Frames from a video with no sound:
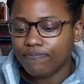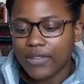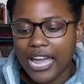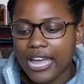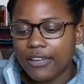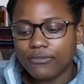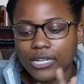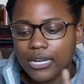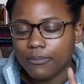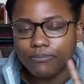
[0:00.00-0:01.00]
I have
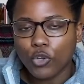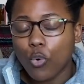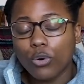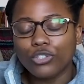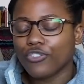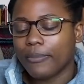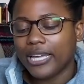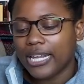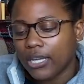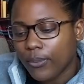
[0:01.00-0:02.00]
um, quotes from it
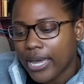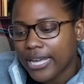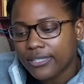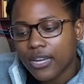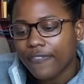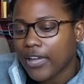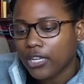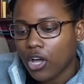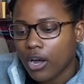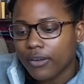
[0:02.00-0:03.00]
anyway. It's not that
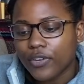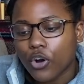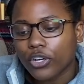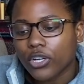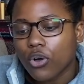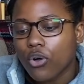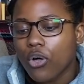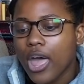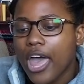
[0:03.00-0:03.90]
long of an article.